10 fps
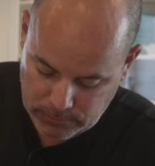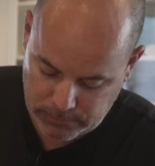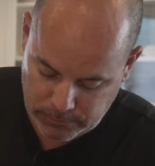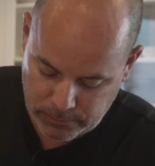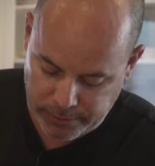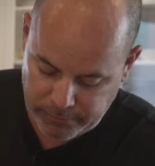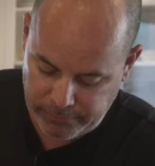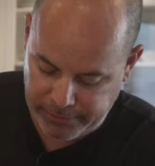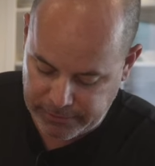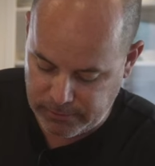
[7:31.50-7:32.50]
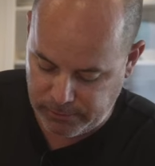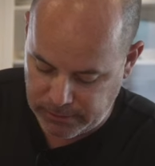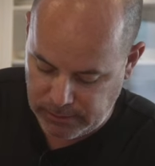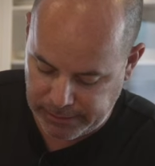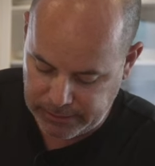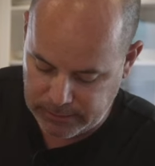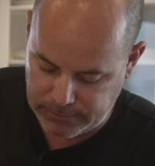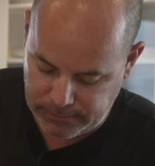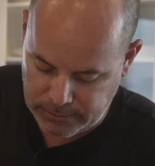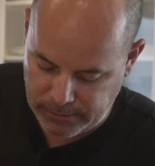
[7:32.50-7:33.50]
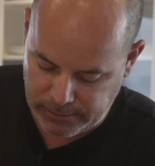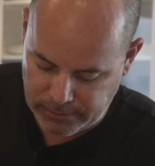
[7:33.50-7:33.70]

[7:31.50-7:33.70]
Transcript: You know, whatever vegetable you like in here,